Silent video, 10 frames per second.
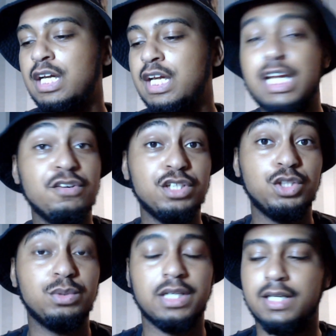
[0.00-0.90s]
Here in
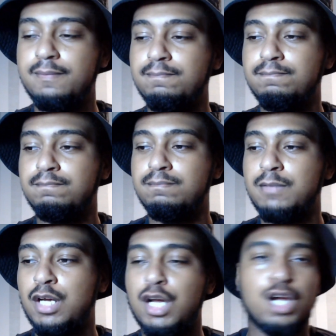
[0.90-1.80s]
the UK,
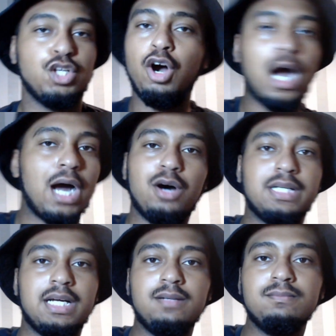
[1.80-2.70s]
you're hot out
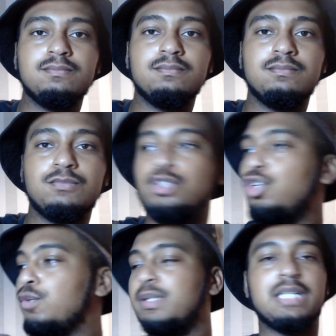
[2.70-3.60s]
there. You
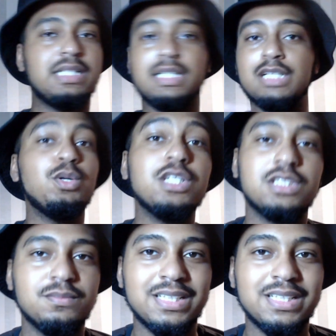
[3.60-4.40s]
come inside, it gets worse.